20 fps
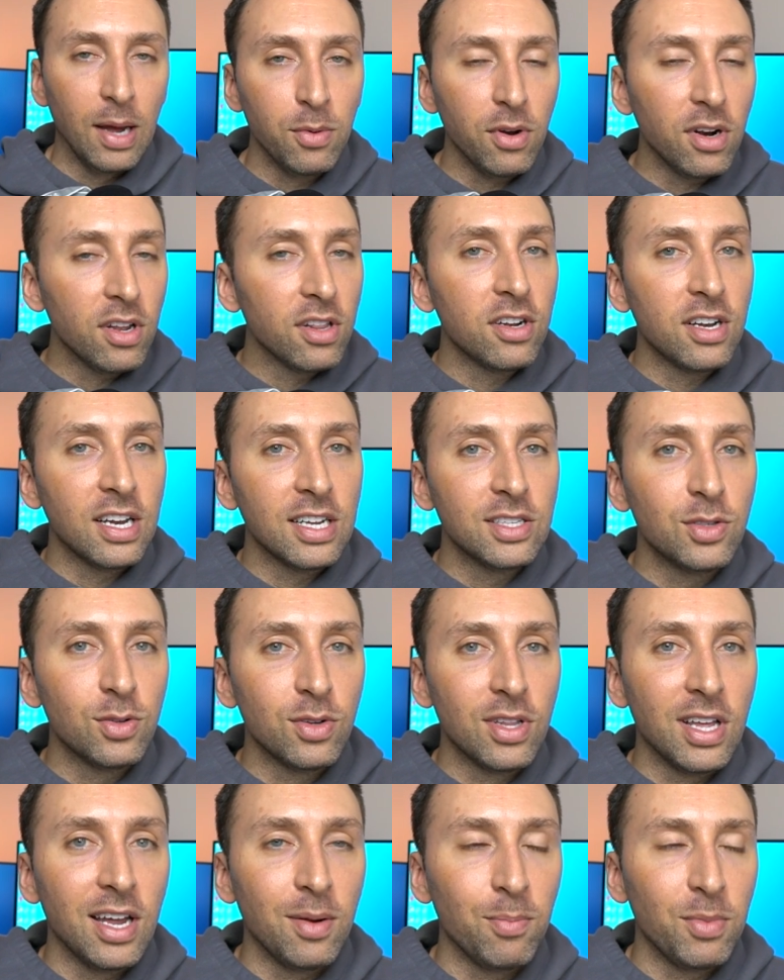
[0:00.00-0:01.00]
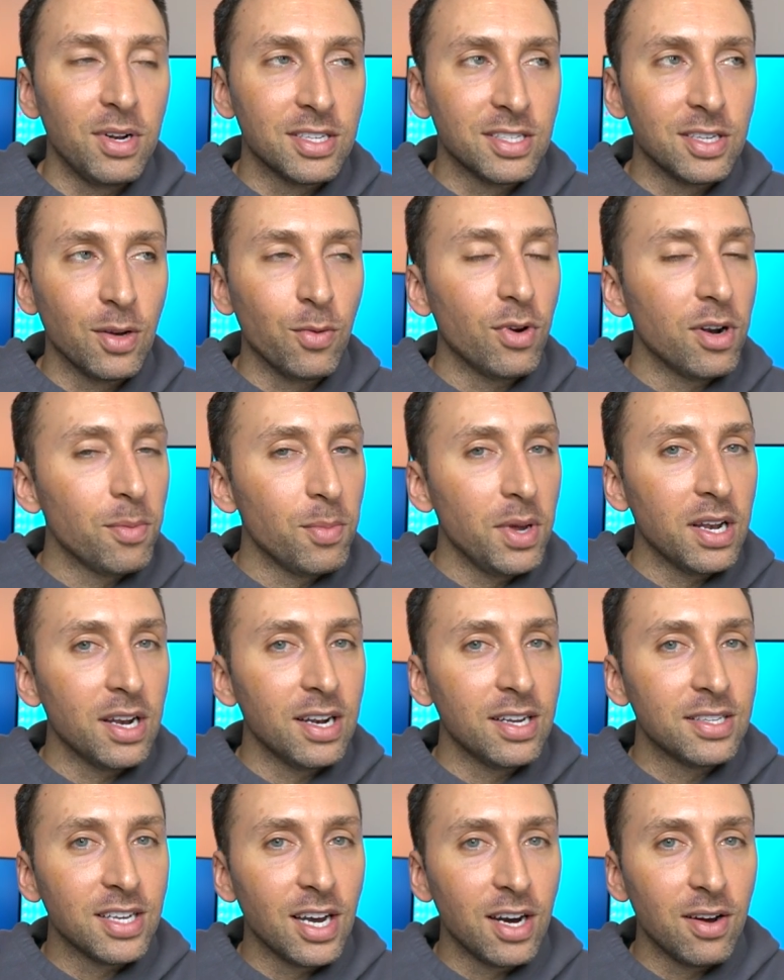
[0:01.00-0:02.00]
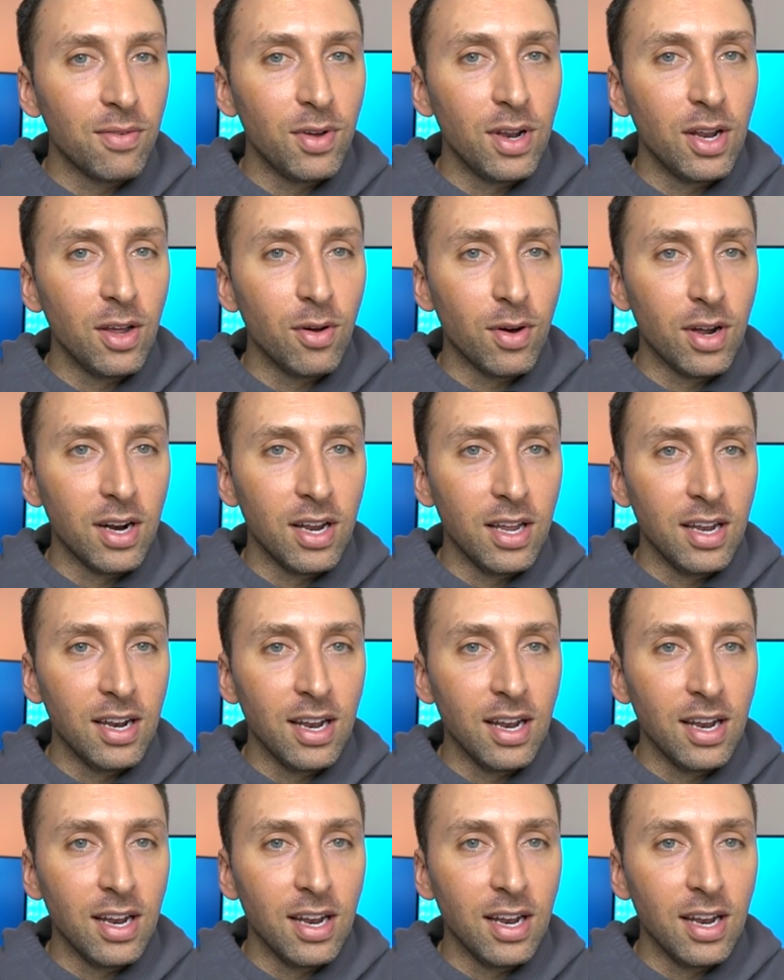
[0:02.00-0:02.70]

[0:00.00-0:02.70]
I'm gonna look into that because I wanna make an entire video on it.